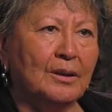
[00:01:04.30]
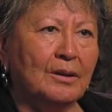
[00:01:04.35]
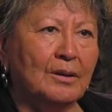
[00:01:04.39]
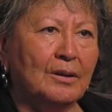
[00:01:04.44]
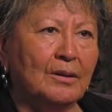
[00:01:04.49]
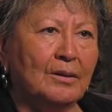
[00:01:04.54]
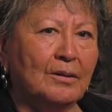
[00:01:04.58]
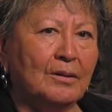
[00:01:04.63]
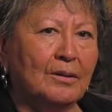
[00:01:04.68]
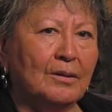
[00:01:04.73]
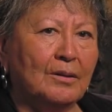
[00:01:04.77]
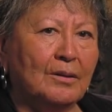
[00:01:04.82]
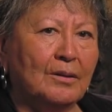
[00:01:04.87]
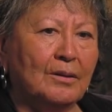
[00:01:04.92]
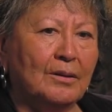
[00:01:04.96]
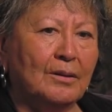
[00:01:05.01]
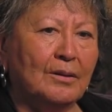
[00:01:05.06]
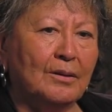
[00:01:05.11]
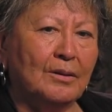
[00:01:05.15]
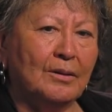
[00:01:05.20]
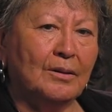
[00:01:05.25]
uh,
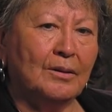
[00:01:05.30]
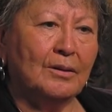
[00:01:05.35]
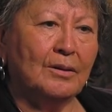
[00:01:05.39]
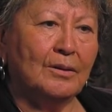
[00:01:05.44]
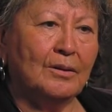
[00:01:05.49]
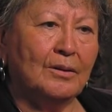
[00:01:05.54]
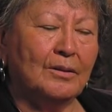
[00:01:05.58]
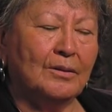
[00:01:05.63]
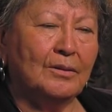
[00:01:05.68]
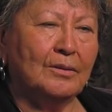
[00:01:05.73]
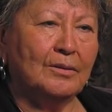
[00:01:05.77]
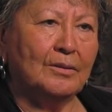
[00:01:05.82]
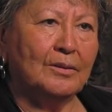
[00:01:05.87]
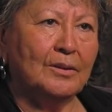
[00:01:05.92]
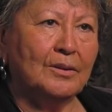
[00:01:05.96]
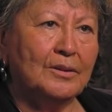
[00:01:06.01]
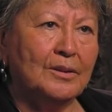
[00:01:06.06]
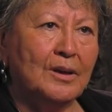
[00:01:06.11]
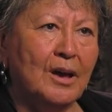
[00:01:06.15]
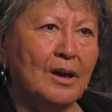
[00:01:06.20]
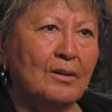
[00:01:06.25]
the
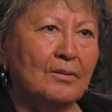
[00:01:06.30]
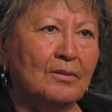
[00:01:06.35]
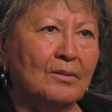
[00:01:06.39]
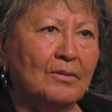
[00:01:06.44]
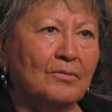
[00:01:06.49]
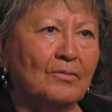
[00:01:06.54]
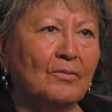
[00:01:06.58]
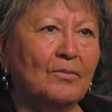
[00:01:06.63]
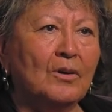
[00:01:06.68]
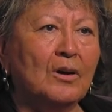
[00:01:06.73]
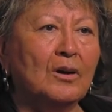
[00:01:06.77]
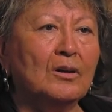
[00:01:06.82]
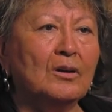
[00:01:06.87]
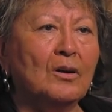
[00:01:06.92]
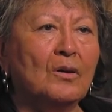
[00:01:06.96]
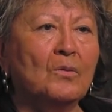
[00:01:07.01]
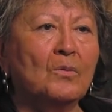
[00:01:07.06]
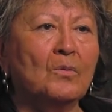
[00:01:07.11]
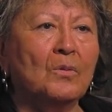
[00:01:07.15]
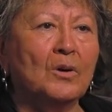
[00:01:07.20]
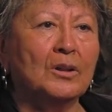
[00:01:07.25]
town of
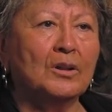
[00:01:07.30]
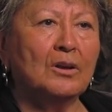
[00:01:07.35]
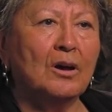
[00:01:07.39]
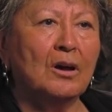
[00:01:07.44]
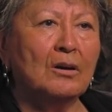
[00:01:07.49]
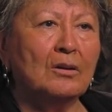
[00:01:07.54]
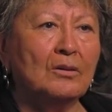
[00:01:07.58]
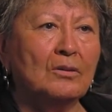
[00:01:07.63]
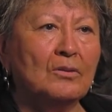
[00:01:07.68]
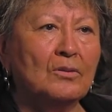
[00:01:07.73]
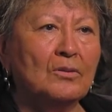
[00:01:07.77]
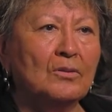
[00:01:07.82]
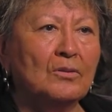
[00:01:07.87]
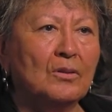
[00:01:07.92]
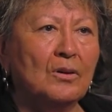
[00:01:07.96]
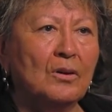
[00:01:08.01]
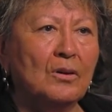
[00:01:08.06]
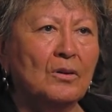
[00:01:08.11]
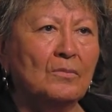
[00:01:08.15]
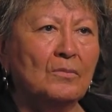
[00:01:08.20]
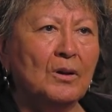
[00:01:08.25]
Watonga,
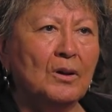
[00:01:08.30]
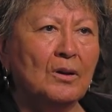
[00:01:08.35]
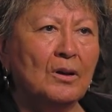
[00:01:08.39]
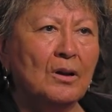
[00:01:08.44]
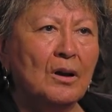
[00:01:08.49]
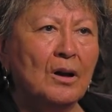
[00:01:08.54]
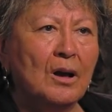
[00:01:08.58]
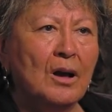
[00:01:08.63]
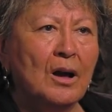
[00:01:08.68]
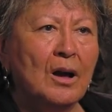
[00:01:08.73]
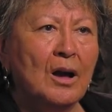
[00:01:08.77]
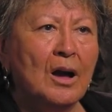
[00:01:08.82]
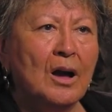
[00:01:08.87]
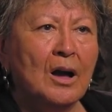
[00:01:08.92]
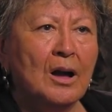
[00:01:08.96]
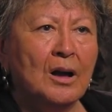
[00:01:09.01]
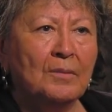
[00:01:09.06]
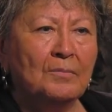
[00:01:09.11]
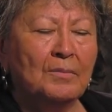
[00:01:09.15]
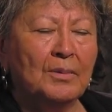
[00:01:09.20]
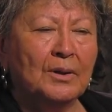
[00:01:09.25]
Oklahoma.
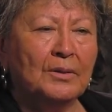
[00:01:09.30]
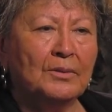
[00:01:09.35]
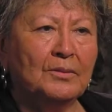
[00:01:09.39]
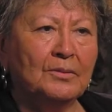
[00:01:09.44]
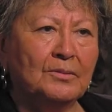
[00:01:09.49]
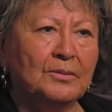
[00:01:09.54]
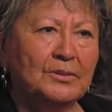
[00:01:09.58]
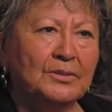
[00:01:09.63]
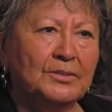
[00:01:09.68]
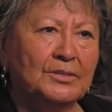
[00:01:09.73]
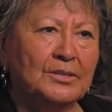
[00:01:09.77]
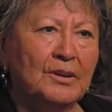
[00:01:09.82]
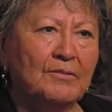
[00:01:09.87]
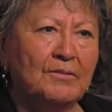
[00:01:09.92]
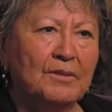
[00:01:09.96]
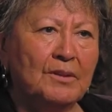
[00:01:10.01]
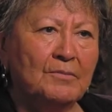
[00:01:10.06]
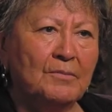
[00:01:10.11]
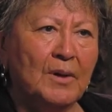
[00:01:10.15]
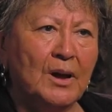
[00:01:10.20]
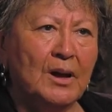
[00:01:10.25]
But there was
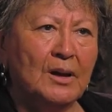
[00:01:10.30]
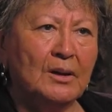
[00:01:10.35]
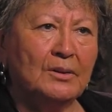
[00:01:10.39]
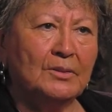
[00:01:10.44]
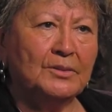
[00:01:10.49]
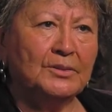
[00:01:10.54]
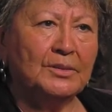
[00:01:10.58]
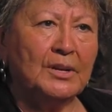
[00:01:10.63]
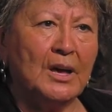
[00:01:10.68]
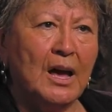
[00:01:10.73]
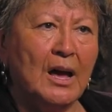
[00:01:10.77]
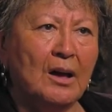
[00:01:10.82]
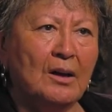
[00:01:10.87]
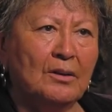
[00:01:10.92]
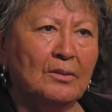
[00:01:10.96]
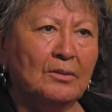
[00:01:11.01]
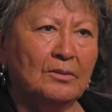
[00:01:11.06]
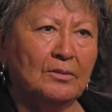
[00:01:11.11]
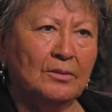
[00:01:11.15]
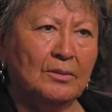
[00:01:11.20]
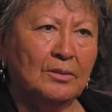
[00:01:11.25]
seven miles
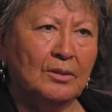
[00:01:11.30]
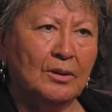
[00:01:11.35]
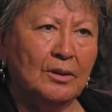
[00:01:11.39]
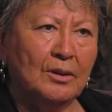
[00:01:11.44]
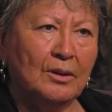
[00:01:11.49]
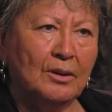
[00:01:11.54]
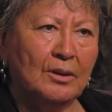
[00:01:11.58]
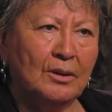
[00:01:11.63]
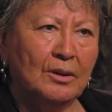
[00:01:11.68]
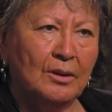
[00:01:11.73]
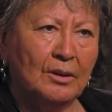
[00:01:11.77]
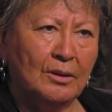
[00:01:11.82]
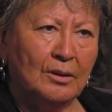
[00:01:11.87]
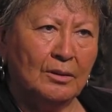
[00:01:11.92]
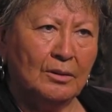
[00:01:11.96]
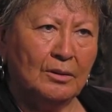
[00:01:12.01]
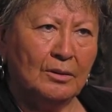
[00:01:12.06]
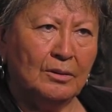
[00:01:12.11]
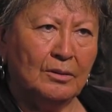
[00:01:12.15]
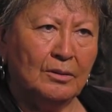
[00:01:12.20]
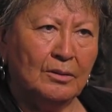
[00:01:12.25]
out,
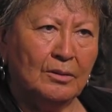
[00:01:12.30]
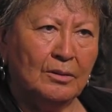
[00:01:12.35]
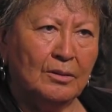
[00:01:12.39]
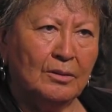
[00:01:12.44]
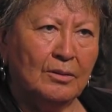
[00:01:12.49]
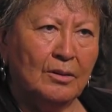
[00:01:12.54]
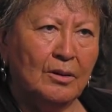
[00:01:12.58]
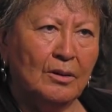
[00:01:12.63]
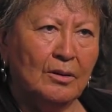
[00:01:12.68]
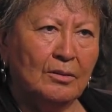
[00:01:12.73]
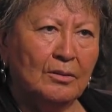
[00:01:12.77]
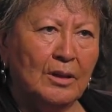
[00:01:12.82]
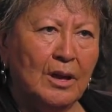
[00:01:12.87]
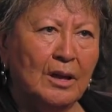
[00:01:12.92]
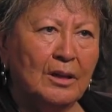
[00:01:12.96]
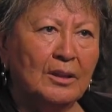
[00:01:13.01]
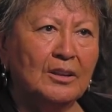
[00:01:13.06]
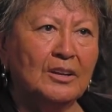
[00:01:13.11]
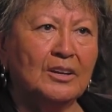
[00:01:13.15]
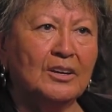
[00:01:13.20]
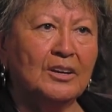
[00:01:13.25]
you know, they call
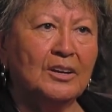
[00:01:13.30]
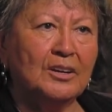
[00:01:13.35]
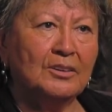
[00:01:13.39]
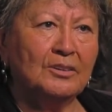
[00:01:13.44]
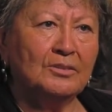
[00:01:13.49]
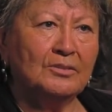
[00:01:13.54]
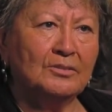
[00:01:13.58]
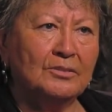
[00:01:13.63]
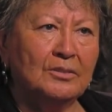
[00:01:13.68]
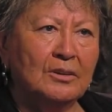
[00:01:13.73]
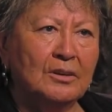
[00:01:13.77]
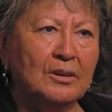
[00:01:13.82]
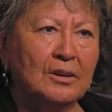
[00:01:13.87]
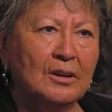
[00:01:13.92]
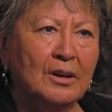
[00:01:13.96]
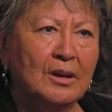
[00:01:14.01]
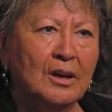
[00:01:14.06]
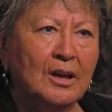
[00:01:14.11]
out in the country,